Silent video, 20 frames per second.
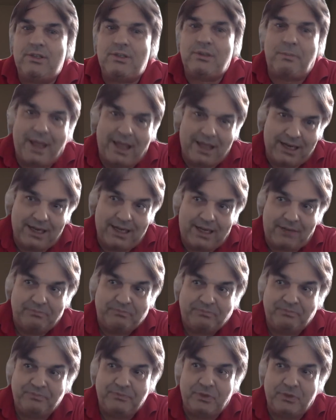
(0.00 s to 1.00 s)
panic,
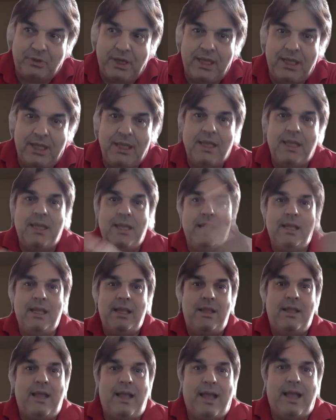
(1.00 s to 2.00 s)
okay?
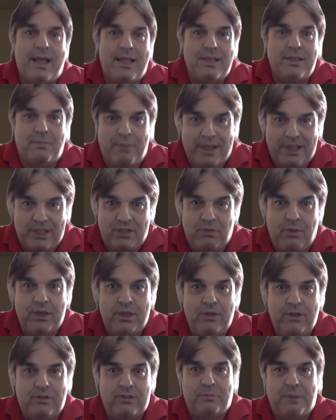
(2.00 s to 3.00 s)
And the best way
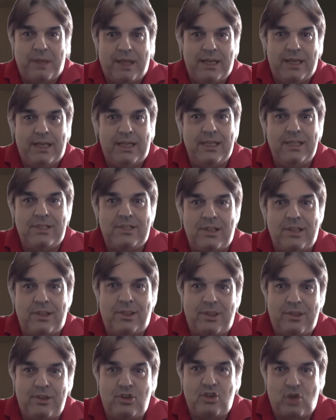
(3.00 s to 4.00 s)
not to panic
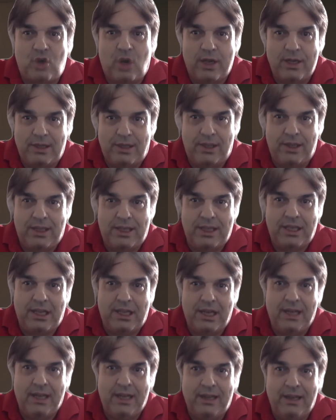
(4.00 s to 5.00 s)
is trying to think
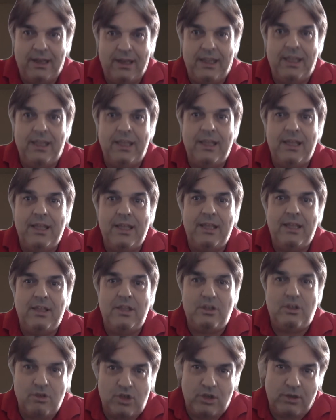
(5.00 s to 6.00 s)
clearly,
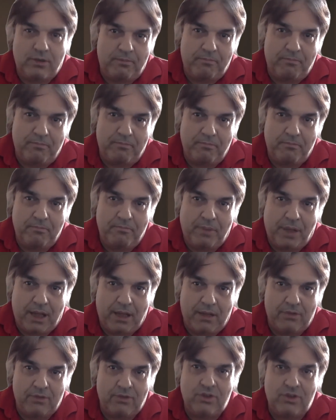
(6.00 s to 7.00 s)
use your
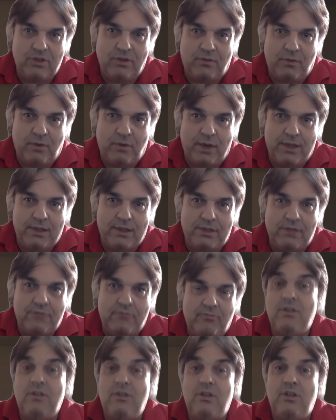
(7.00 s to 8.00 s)
pals and your friends.
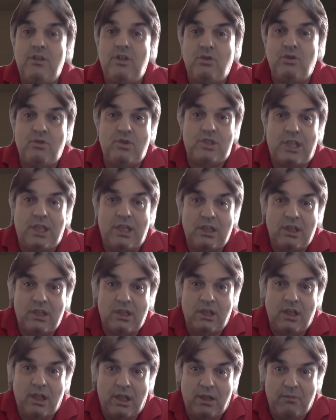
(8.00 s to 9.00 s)
Using
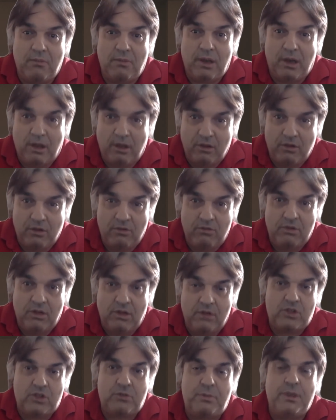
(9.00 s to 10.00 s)
low
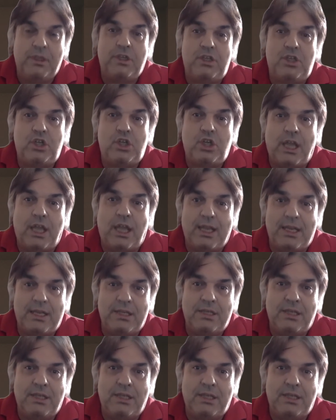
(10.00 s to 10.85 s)
speech and